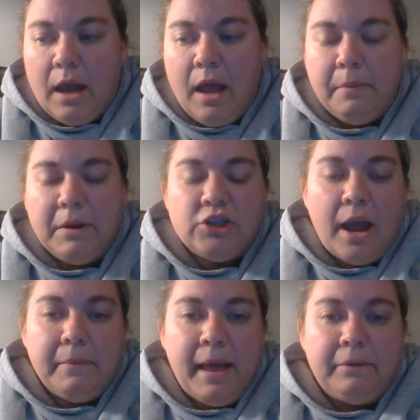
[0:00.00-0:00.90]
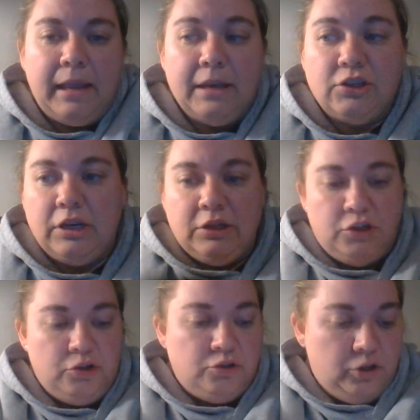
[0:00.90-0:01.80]
A job application
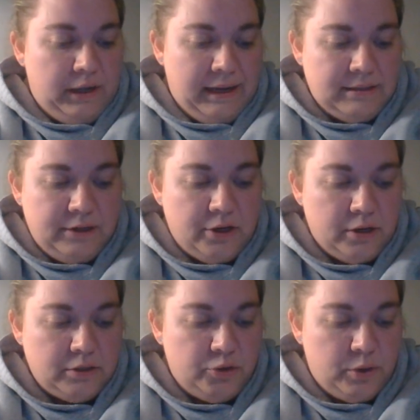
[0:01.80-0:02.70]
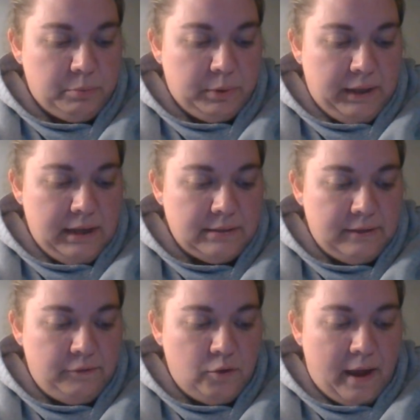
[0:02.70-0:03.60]
is usually easier to complete
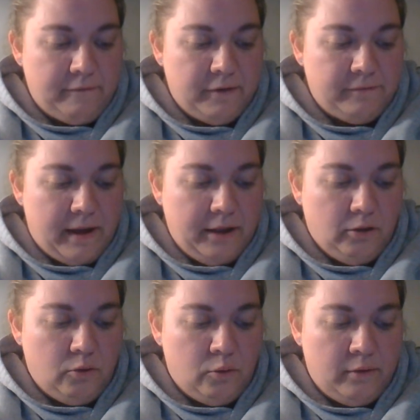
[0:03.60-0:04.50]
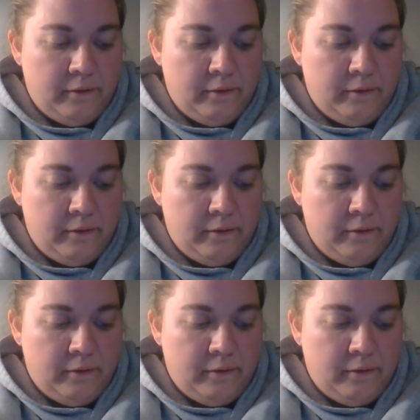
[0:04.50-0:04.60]
if you have a file or